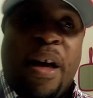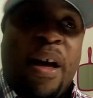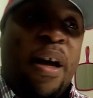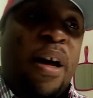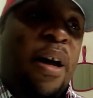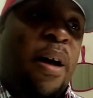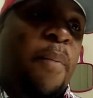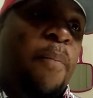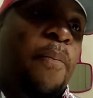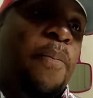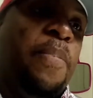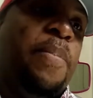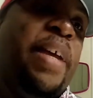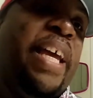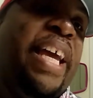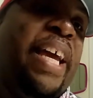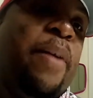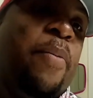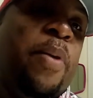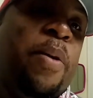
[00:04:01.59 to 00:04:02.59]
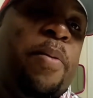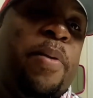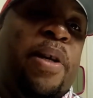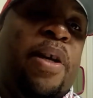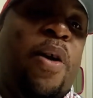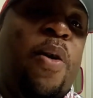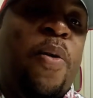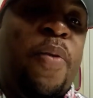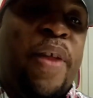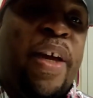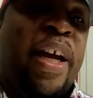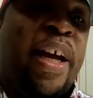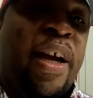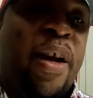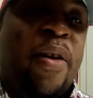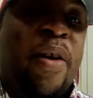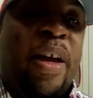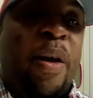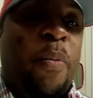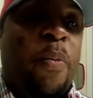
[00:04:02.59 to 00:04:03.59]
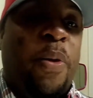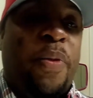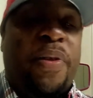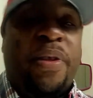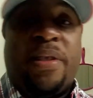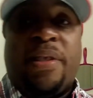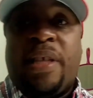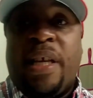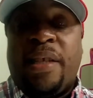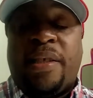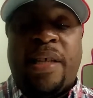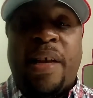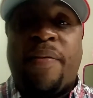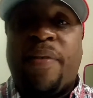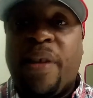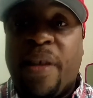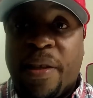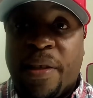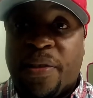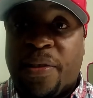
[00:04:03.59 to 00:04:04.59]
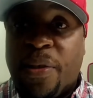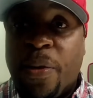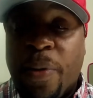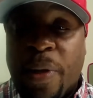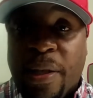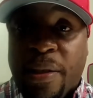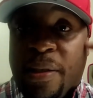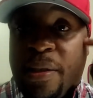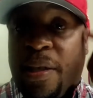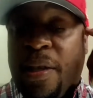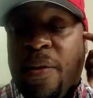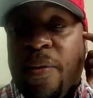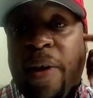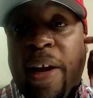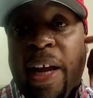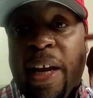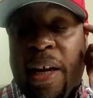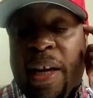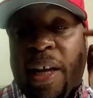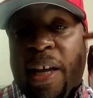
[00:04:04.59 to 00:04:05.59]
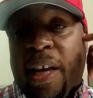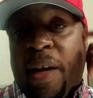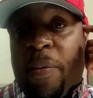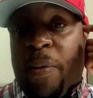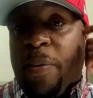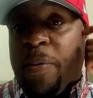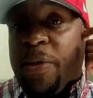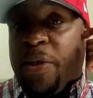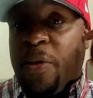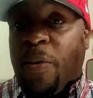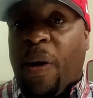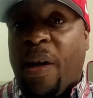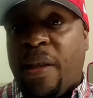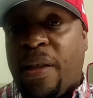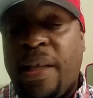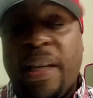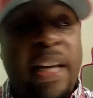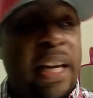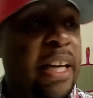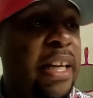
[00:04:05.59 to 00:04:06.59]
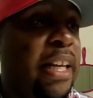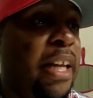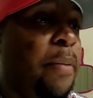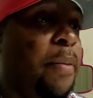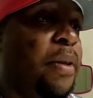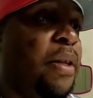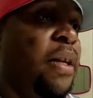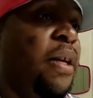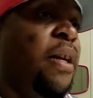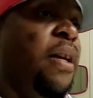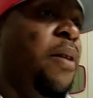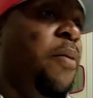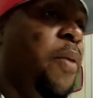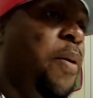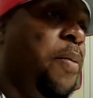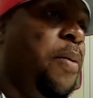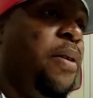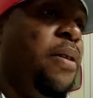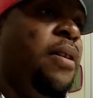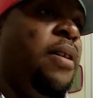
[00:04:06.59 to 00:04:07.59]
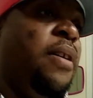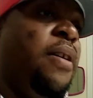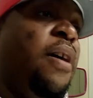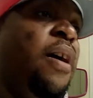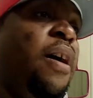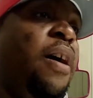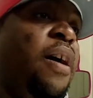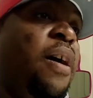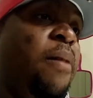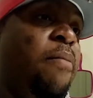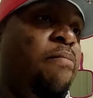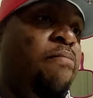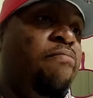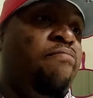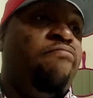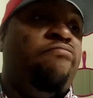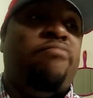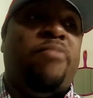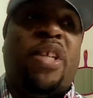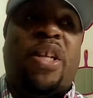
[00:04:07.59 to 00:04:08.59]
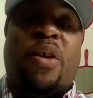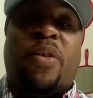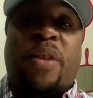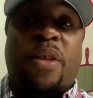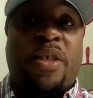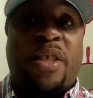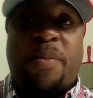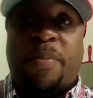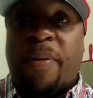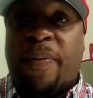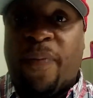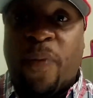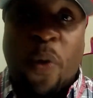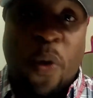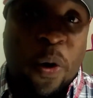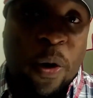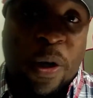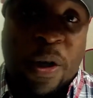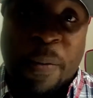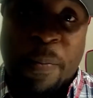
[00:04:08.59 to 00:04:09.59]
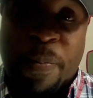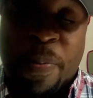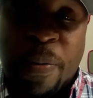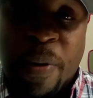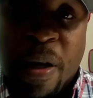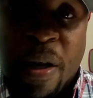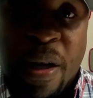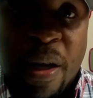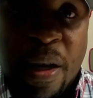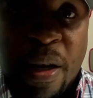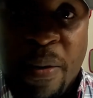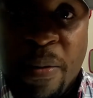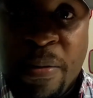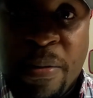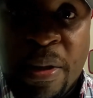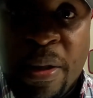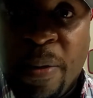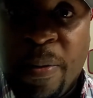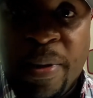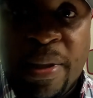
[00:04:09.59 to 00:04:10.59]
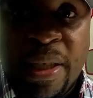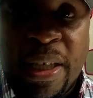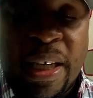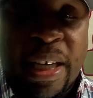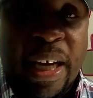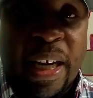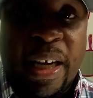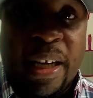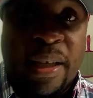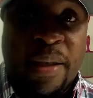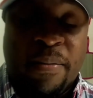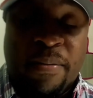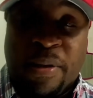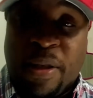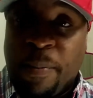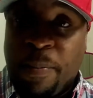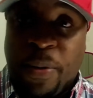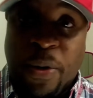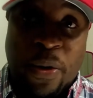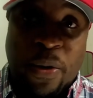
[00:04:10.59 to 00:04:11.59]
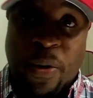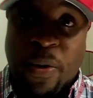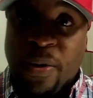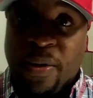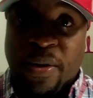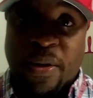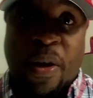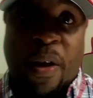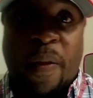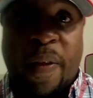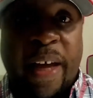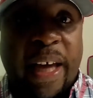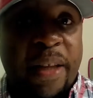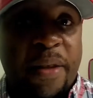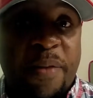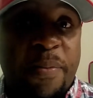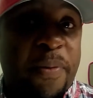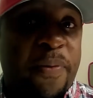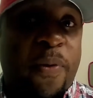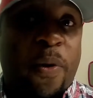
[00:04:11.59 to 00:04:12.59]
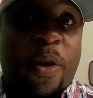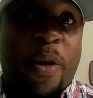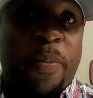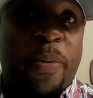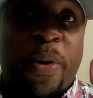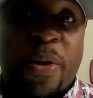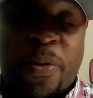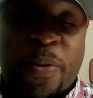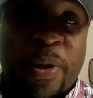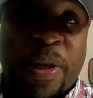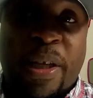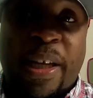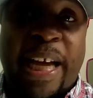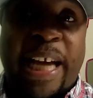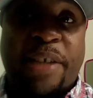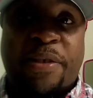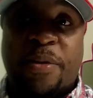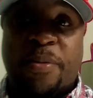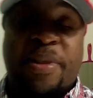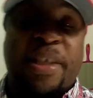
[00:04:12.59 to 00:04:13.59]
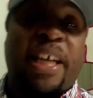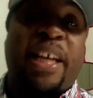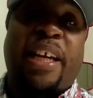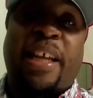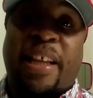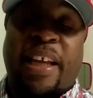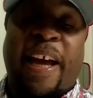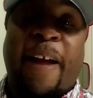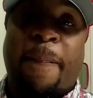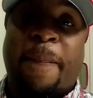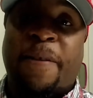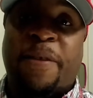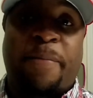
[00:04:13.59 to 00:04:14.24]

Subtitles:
And we would go there and with several other students, right? And we would do our thing, and we would, this is before there was any kind of computers and all that. This is before computers were in classrooms, any of that.